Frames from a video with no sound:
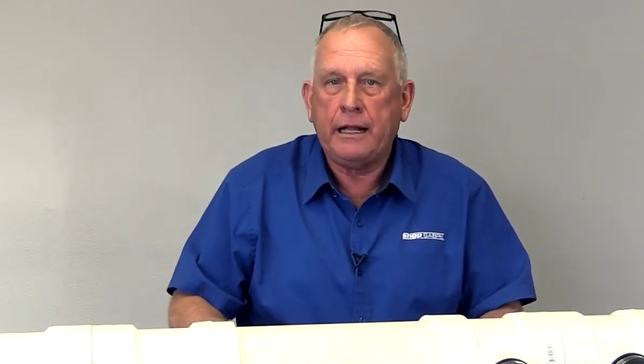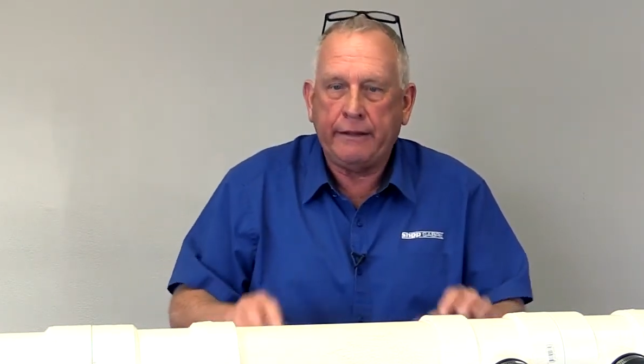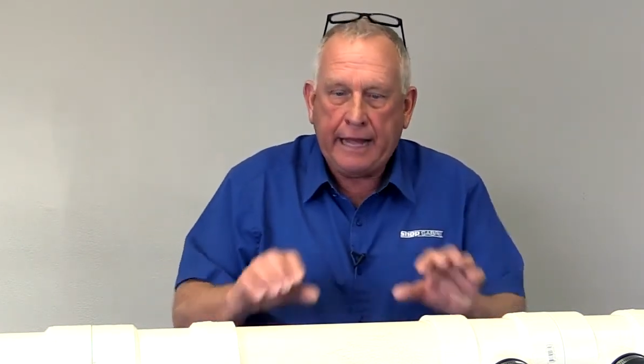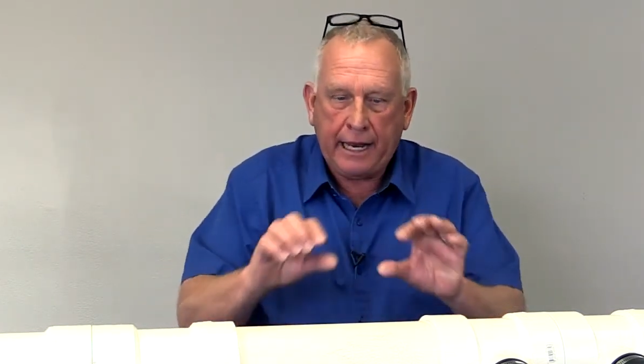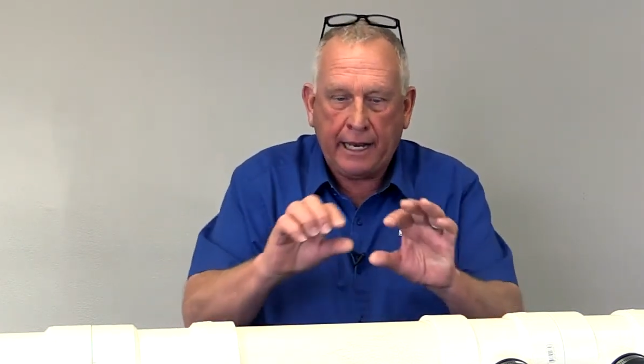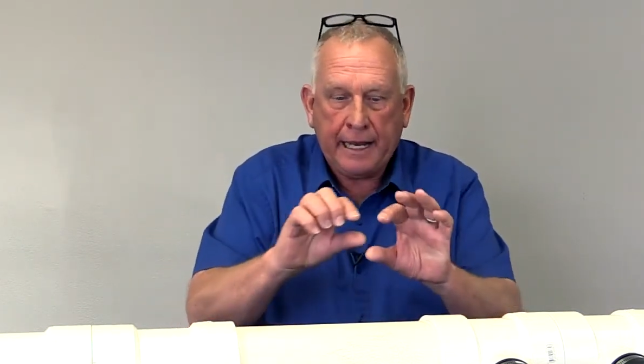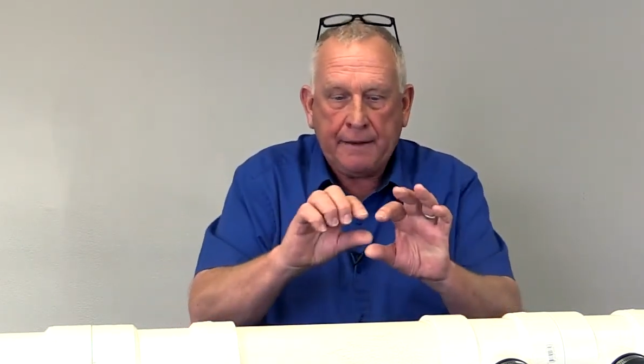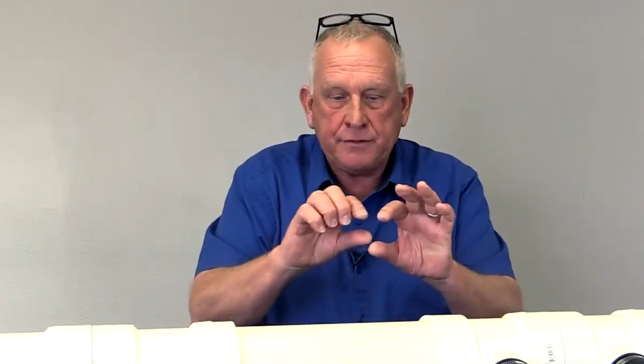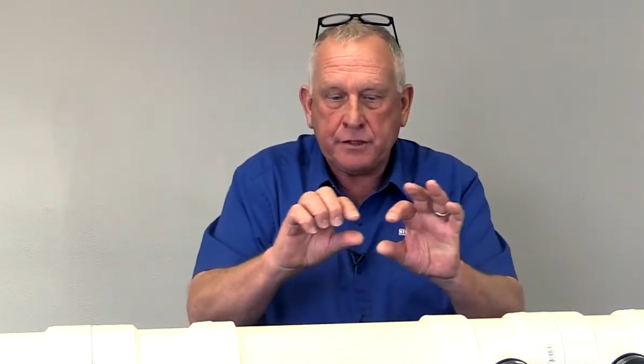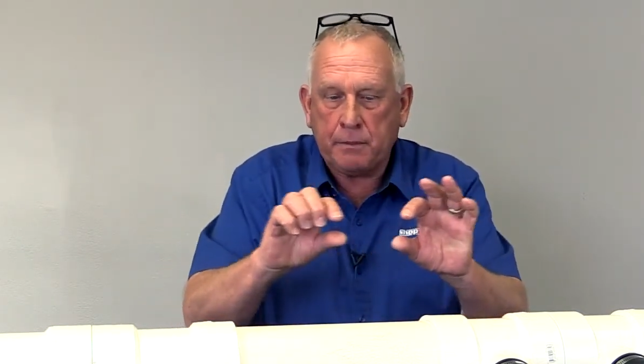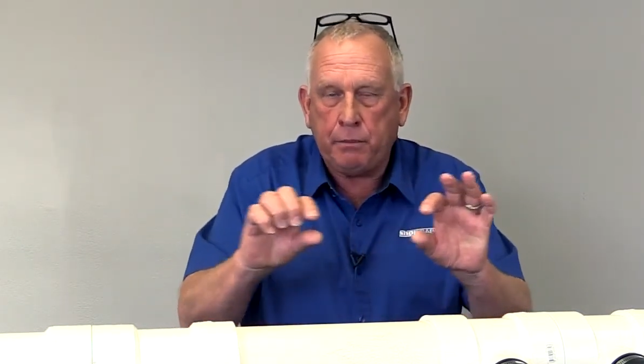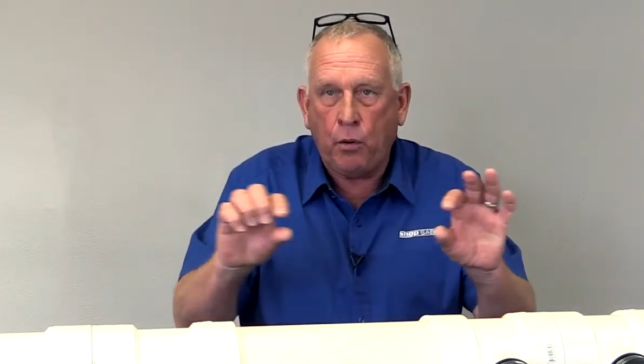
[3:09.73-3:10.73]
That
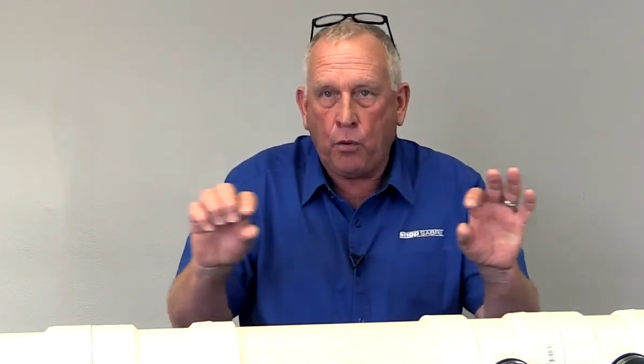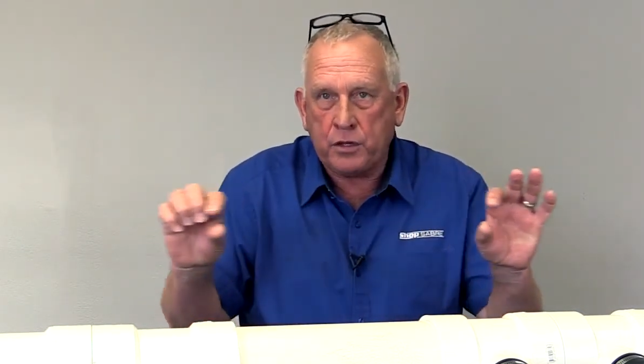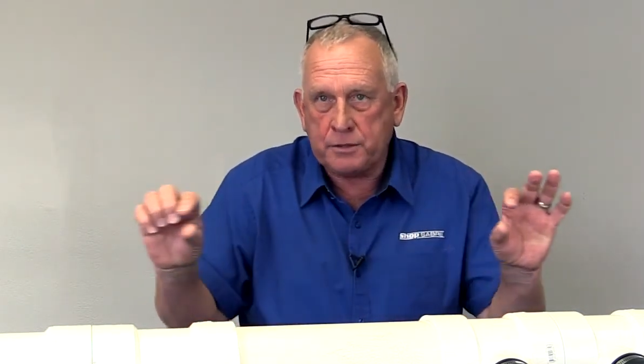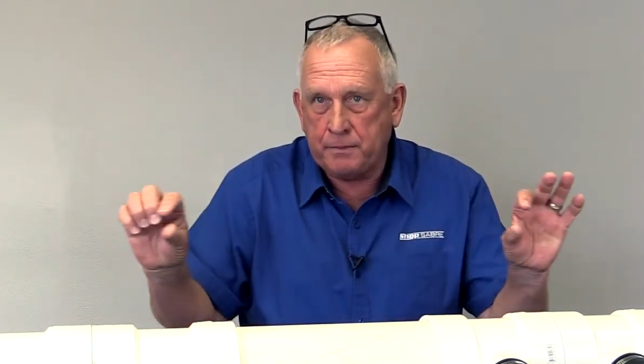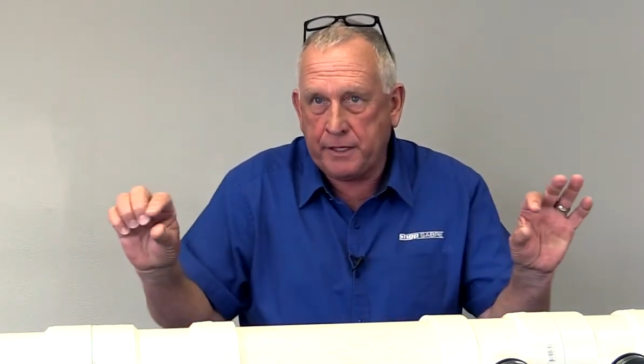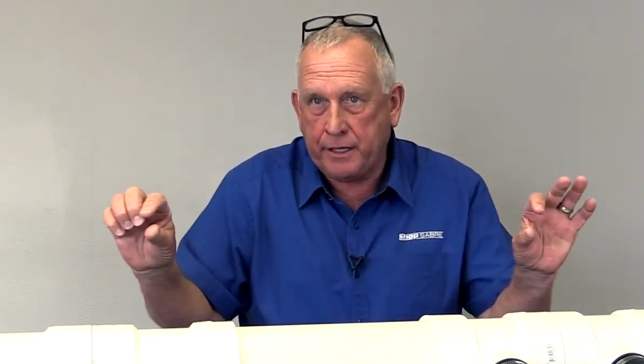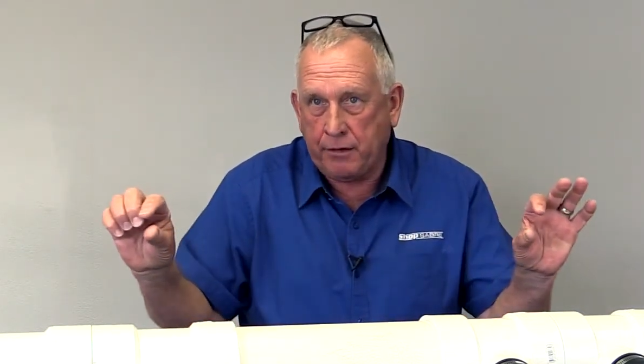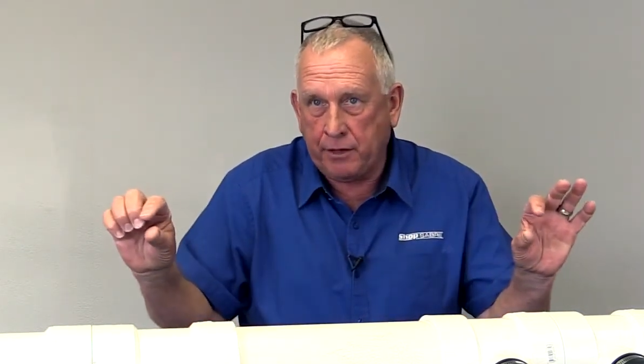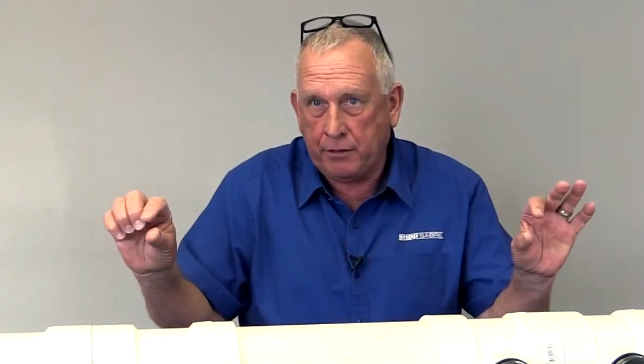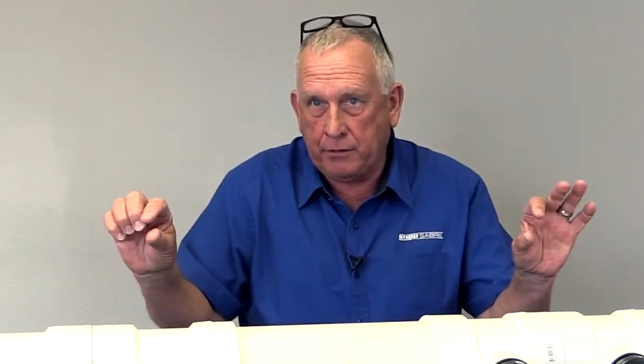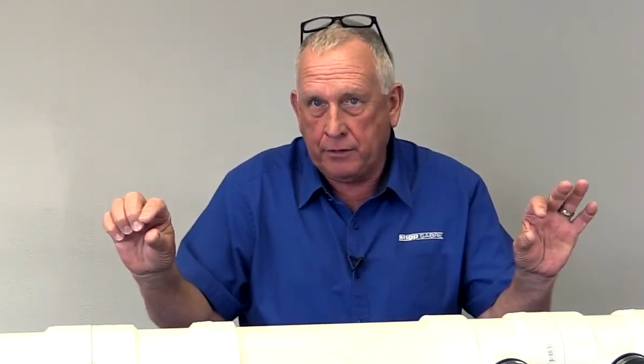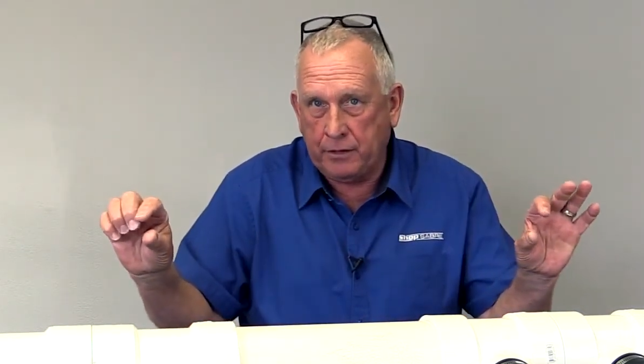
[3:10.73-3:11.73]
leaves the porous
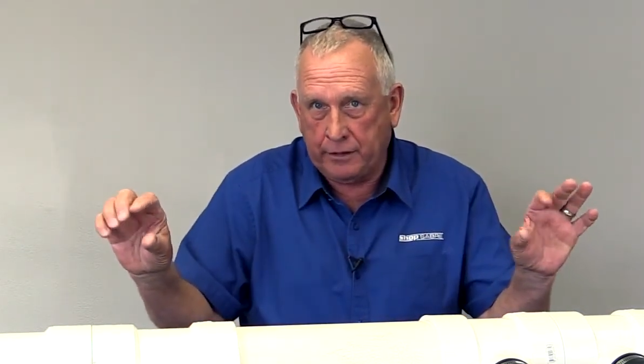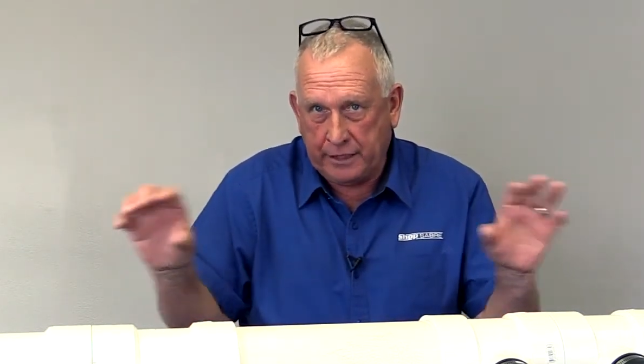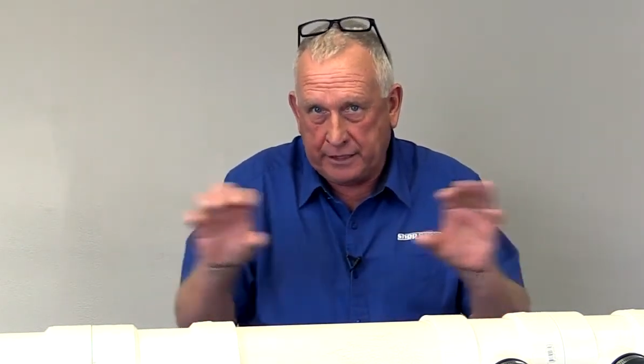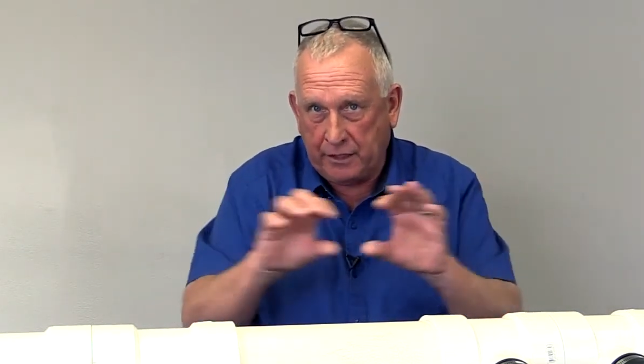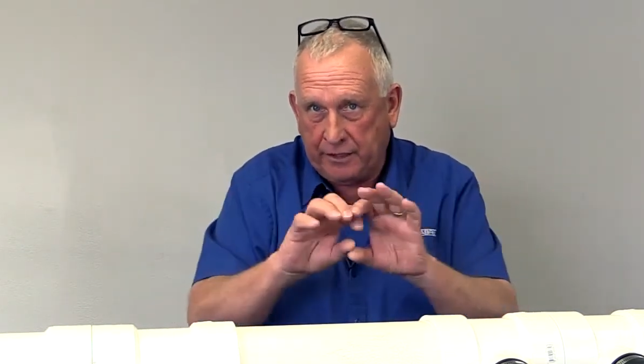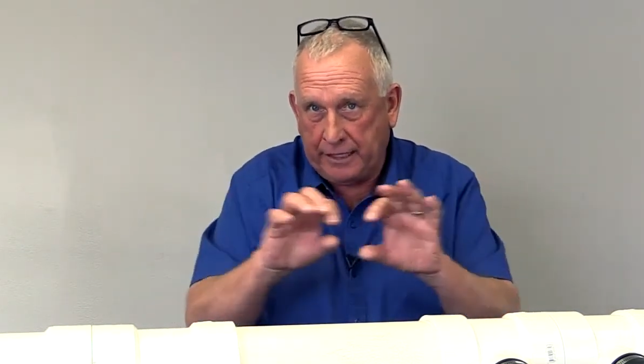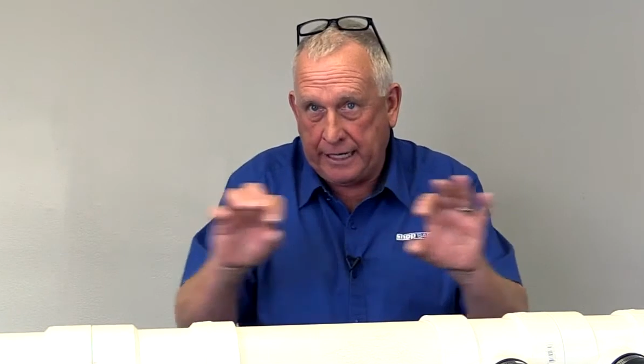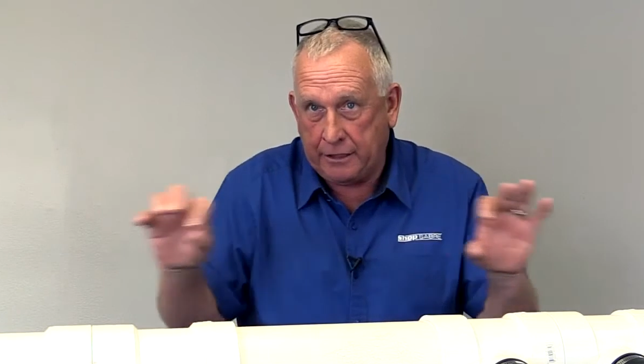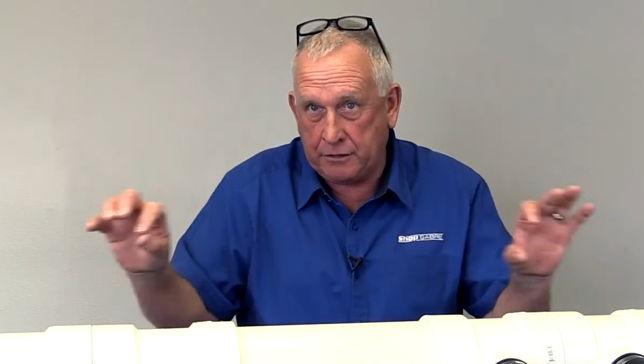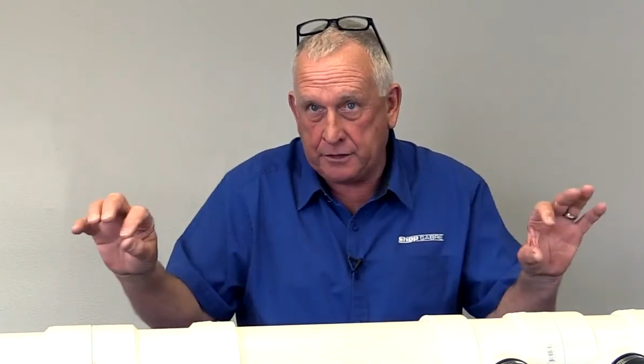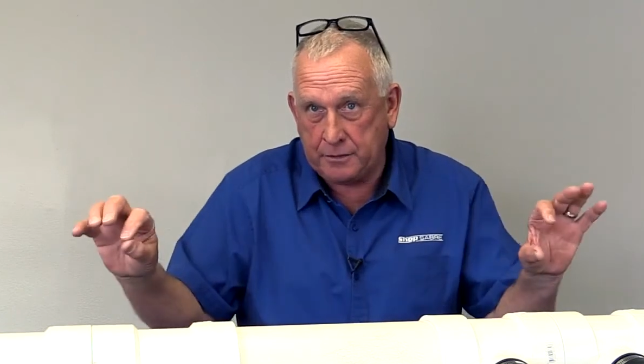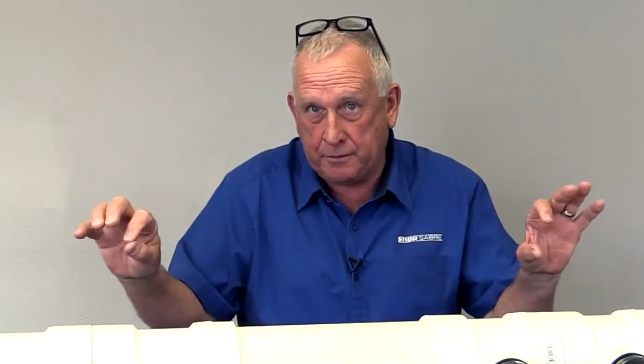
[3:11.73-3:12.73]
material that's on the
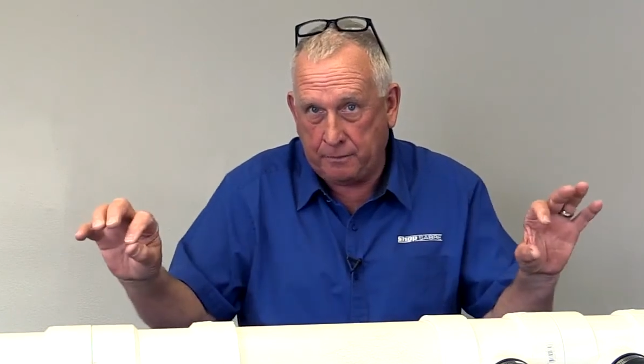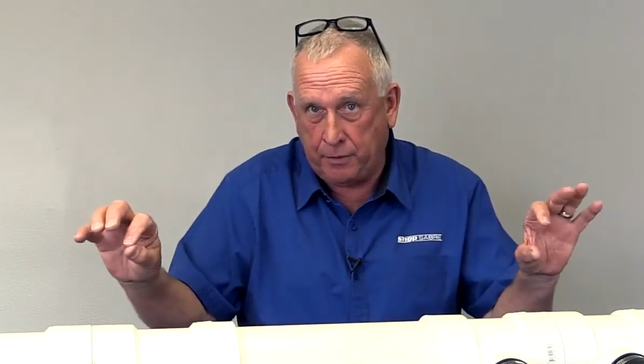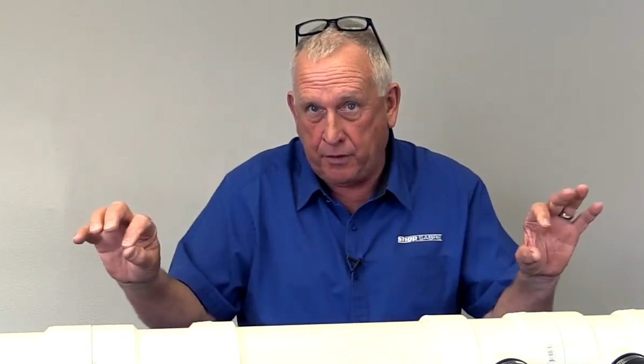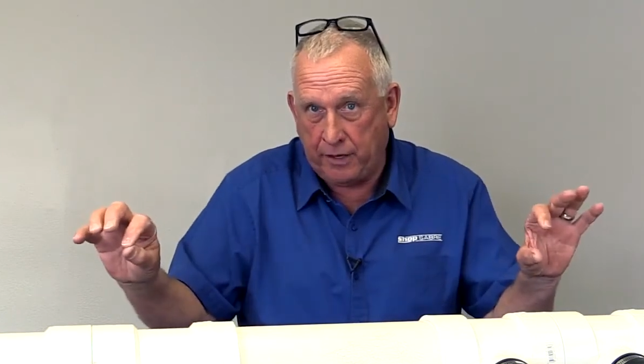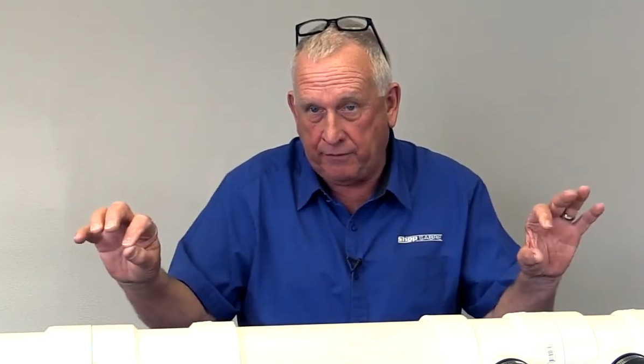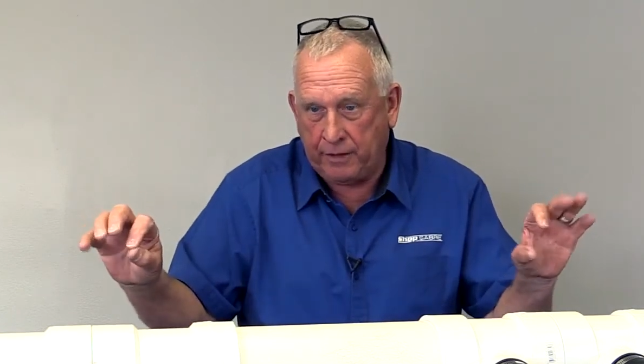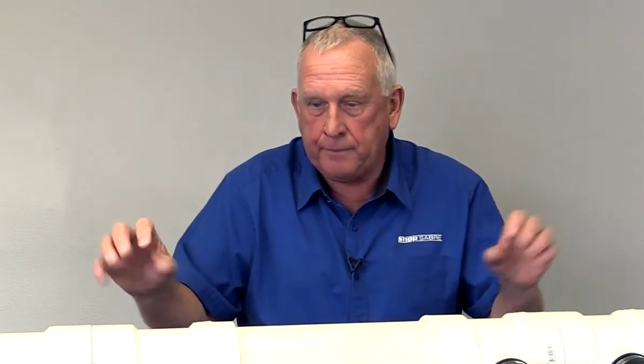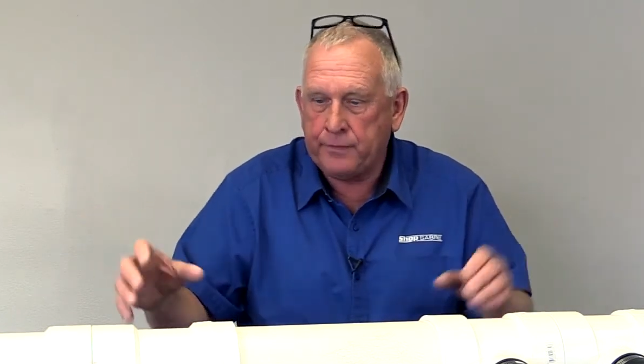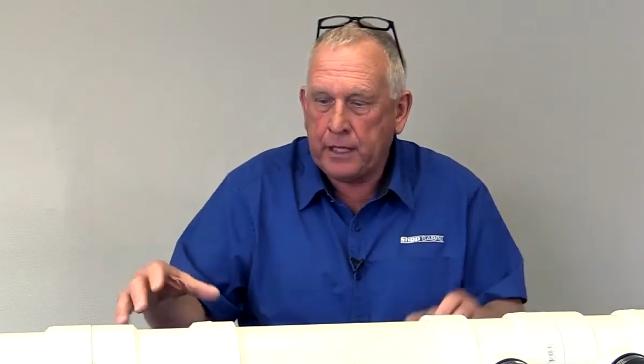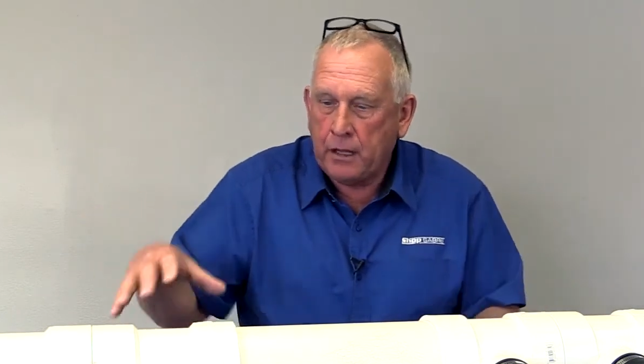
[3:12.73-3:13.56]
inner part of it.